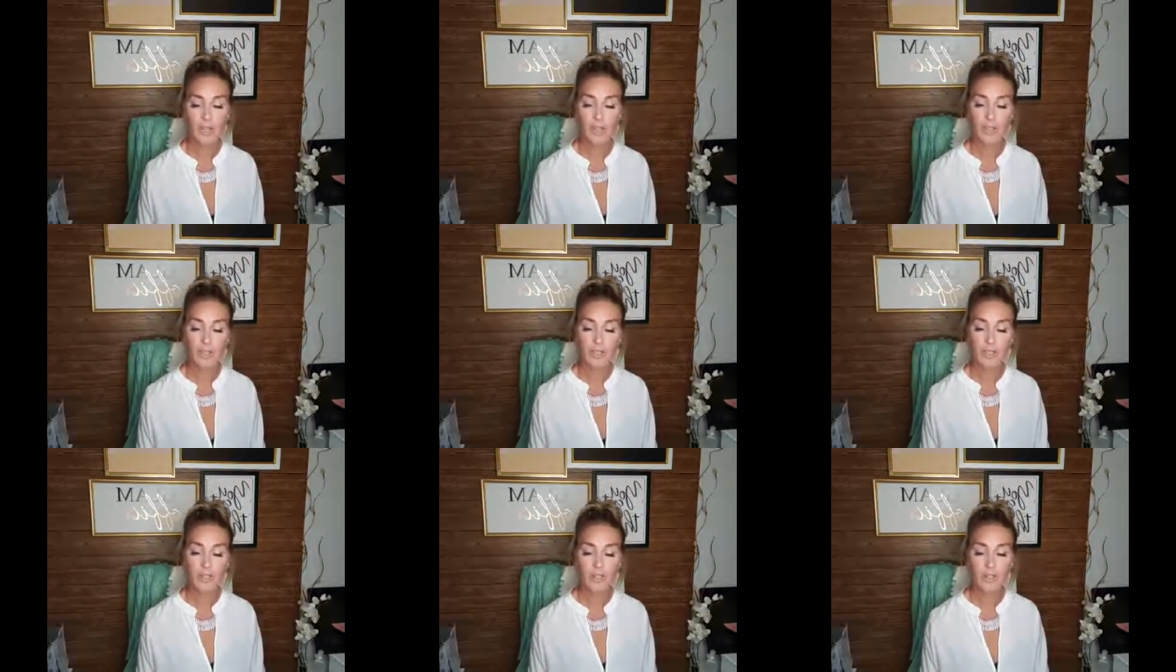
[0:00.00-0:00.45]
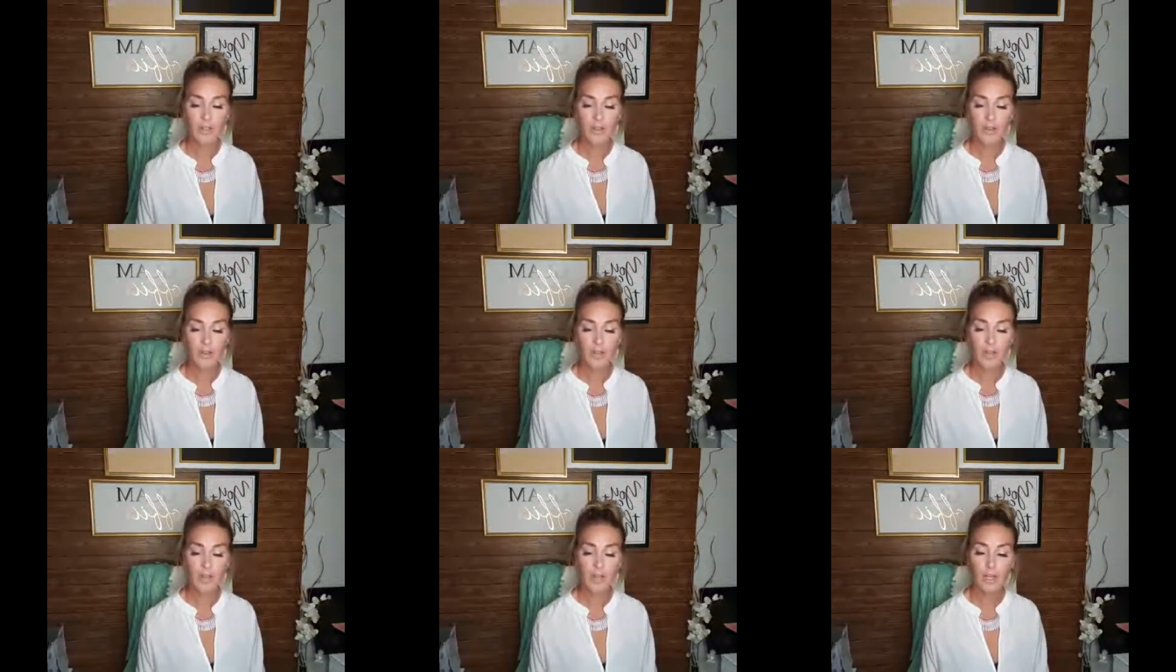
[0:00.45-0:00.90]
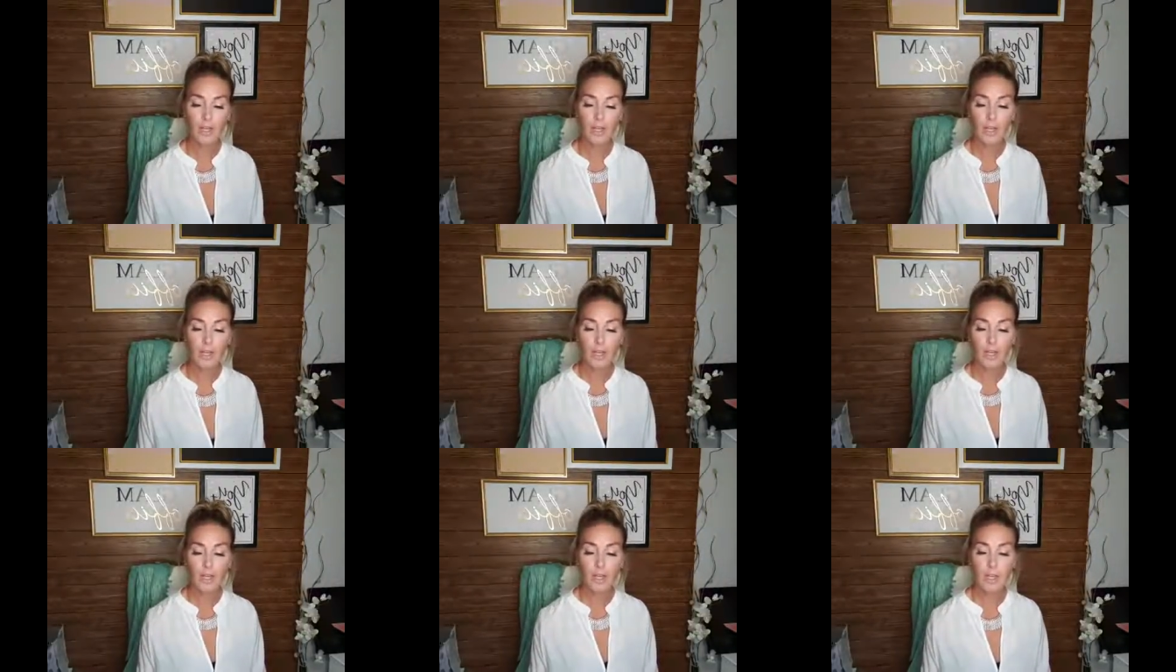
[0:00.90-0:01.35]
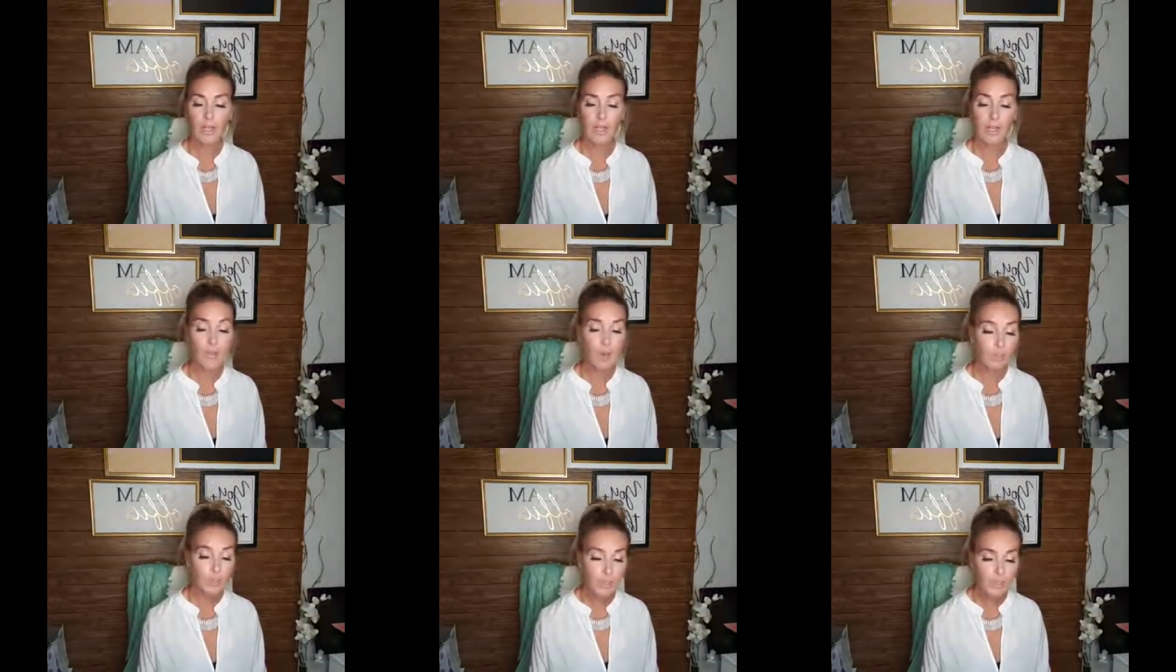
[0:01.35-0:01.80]
If it doesn't have a
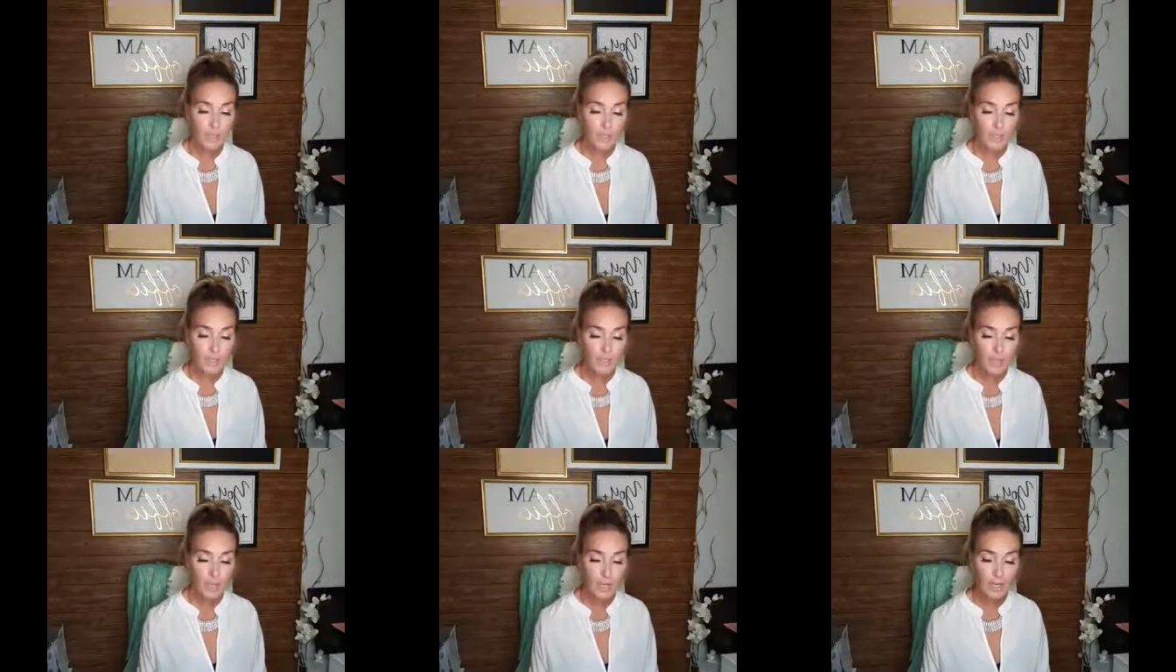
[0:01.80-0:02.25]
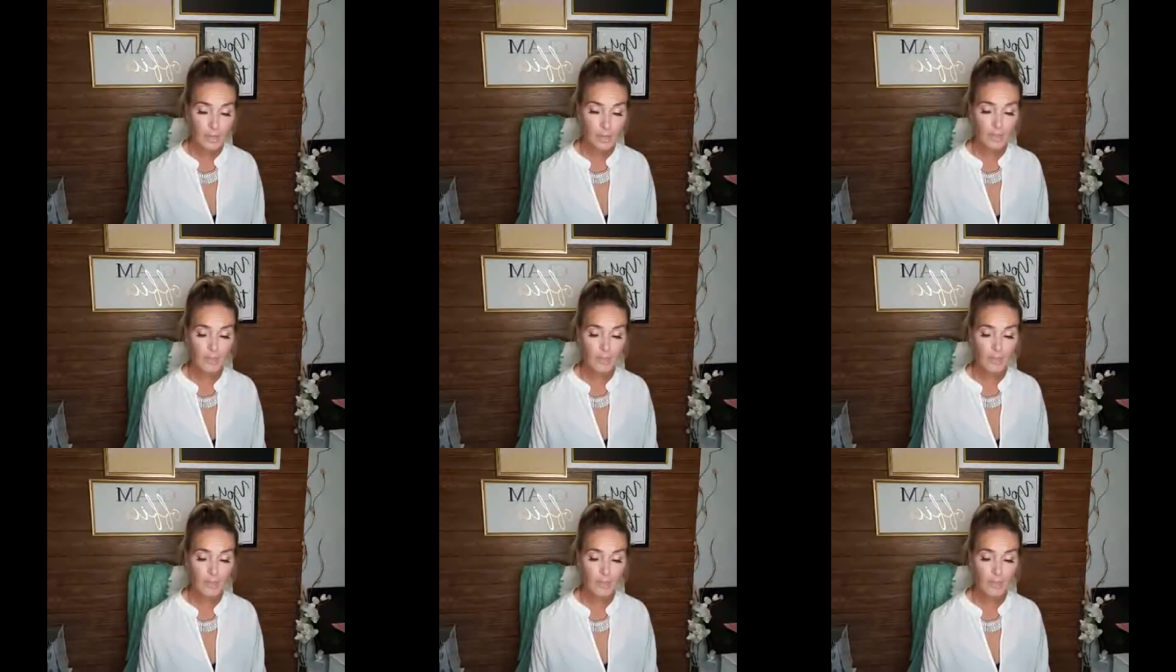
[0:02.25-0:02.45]
captivating title,